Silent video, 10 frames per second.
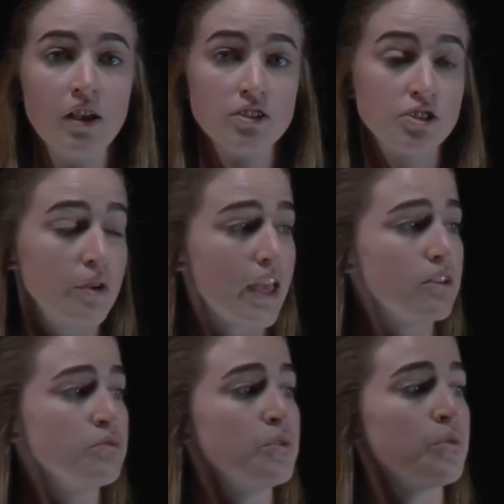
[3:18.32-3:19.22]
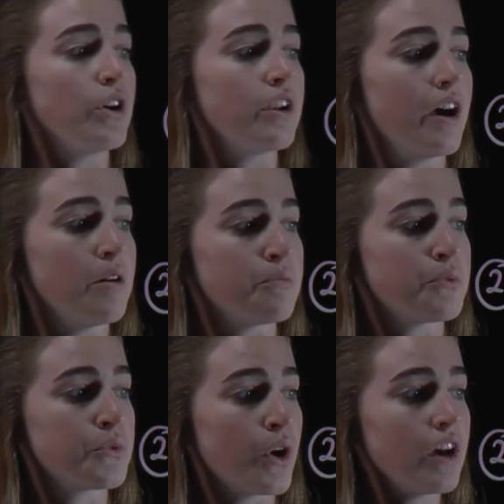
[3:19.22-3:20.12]
So again, we want a
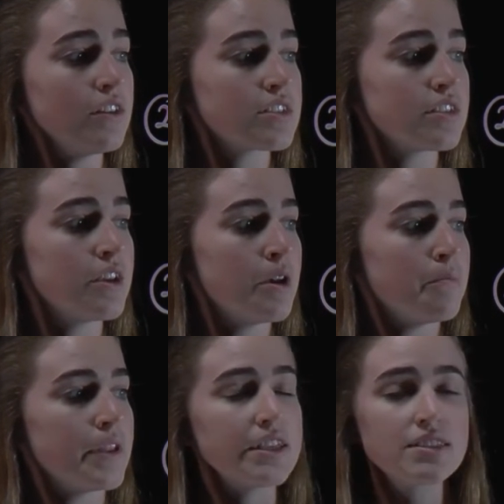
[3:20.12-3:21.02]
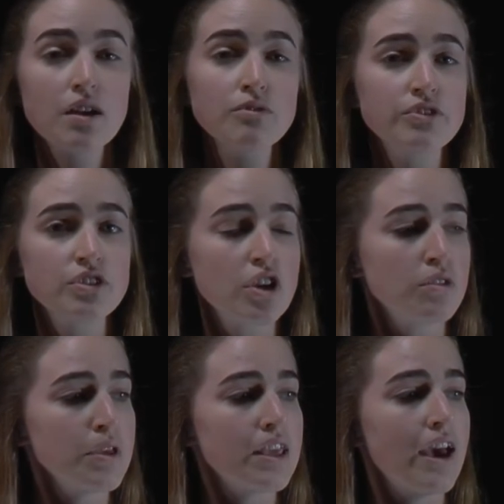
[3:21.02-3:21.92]
product, but this time you've just got
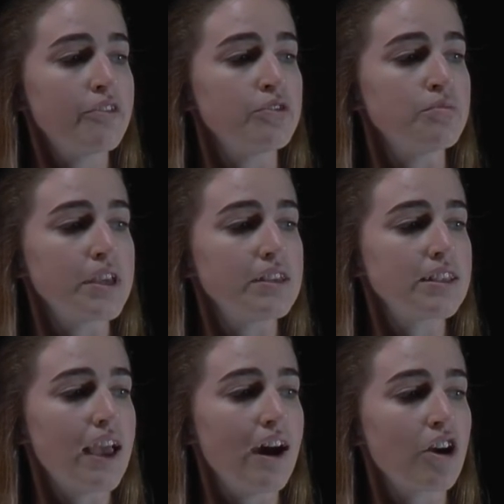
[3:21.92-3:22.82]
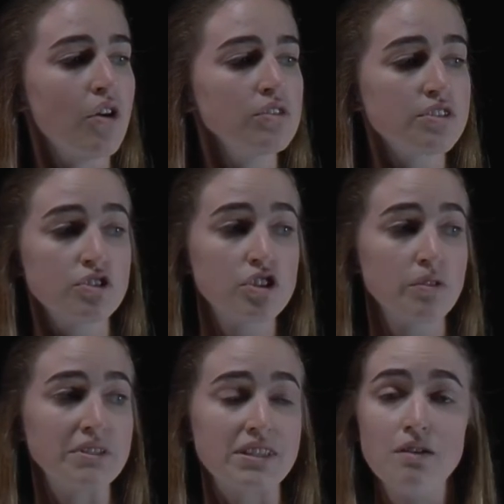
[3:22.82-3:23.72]
to be careful because our constant
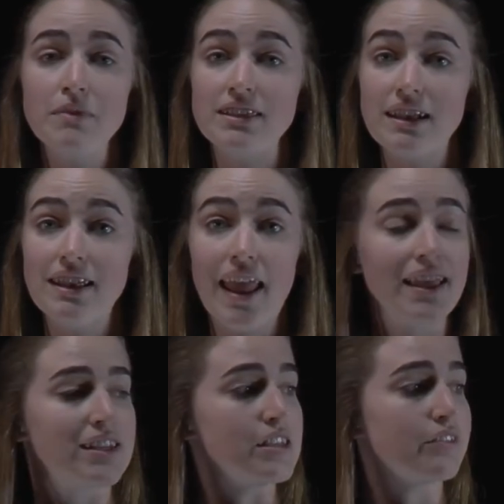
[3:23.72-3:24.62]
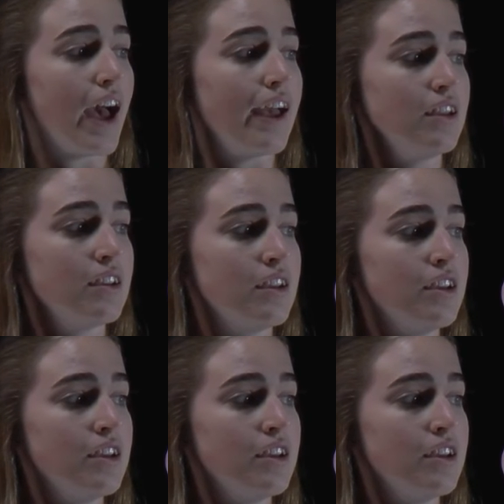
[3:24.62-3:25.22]
term this time is a negative 8.